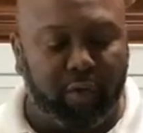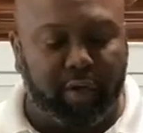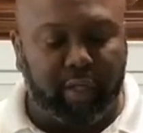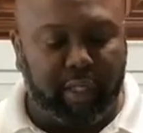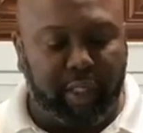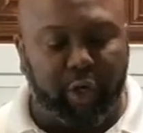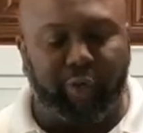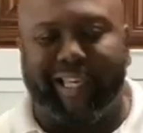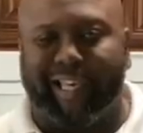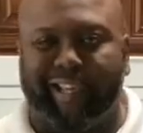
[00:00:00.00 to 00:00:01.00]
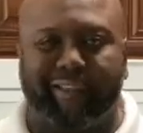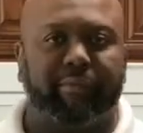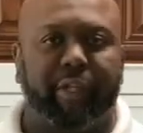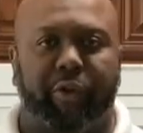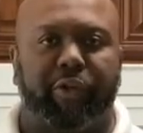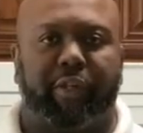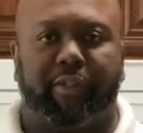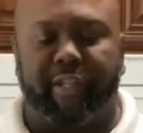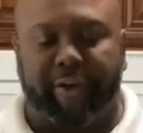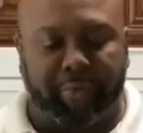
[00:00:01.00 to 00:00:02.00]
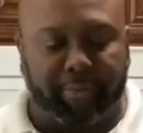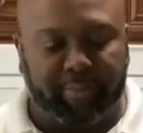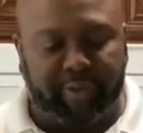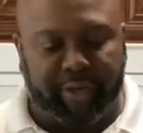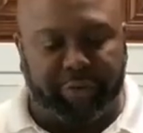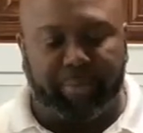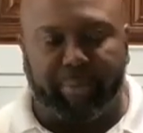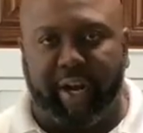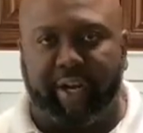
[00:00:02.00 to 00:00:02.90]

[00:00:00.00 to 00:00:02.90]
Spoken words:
You can tear the breading,